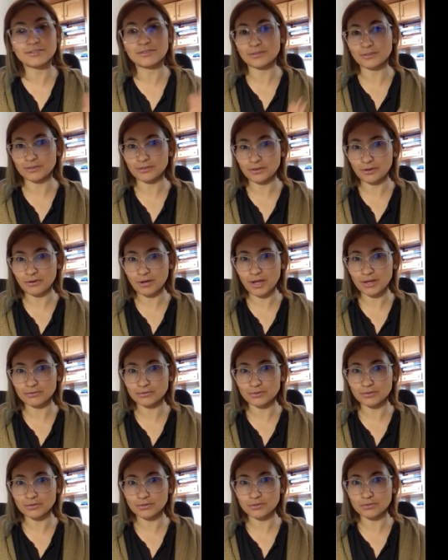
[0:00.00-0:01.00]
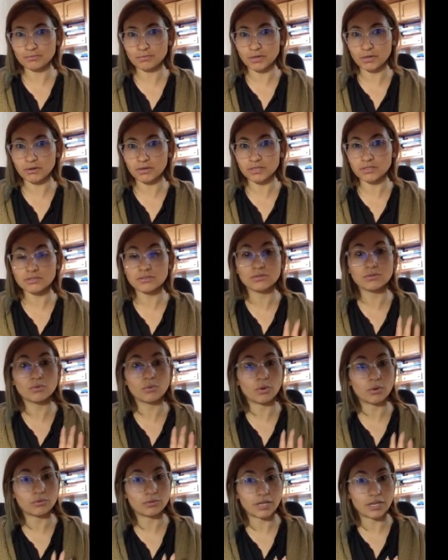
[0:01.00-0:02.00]
Do you know how to use periods,
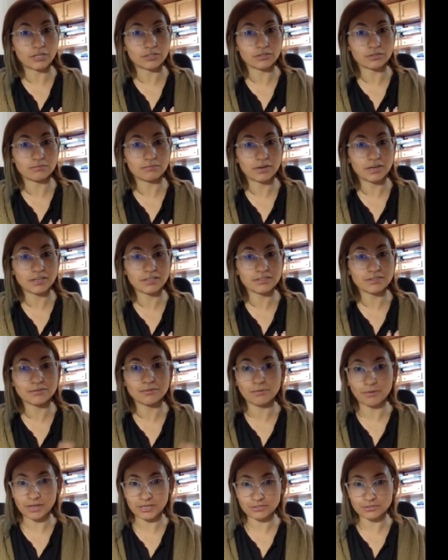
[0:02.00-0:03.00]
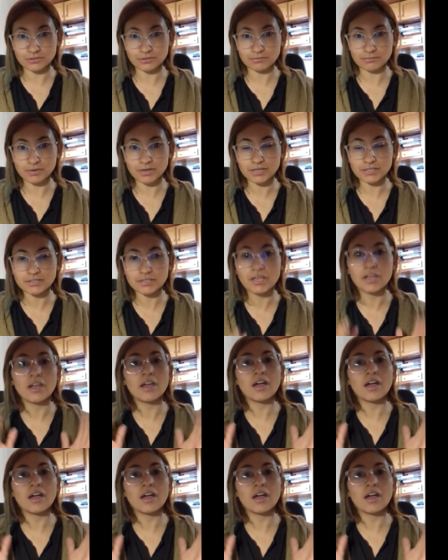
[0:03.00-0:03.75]
quotation marks, question marks?